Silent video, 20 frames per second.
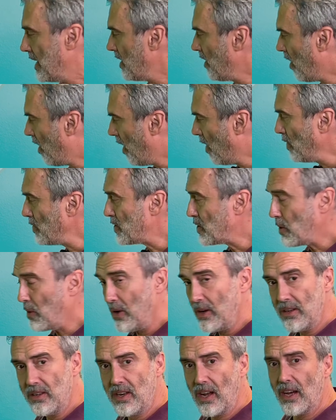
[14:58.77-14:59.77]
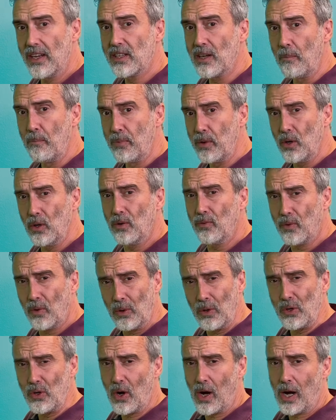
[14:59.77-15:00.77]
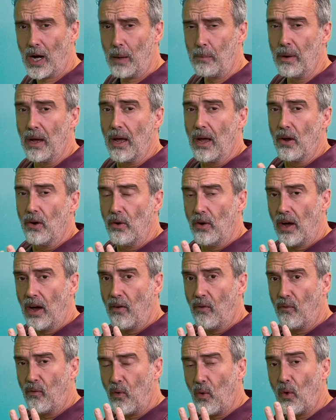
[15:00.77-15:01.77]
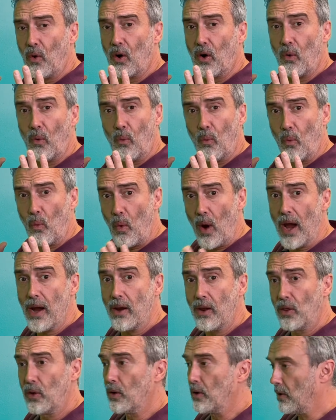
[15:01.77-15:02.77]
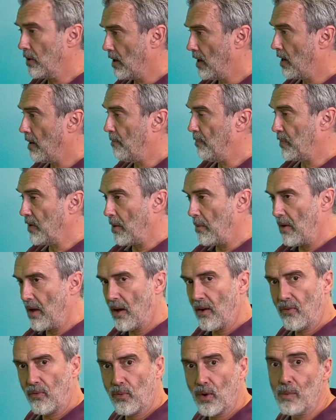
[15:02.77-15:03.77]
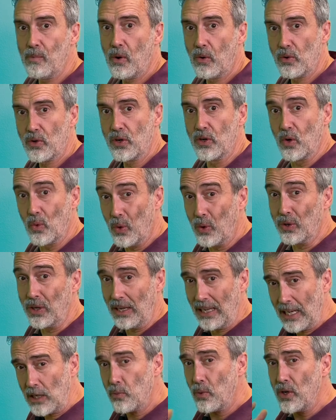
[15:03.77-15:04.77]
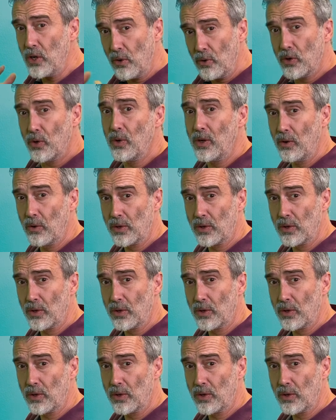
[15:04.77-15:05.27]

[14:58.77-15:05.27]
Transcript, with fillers: it also does a beautiful job uh, for regular um, uh, free motion quilting. That's when you're doing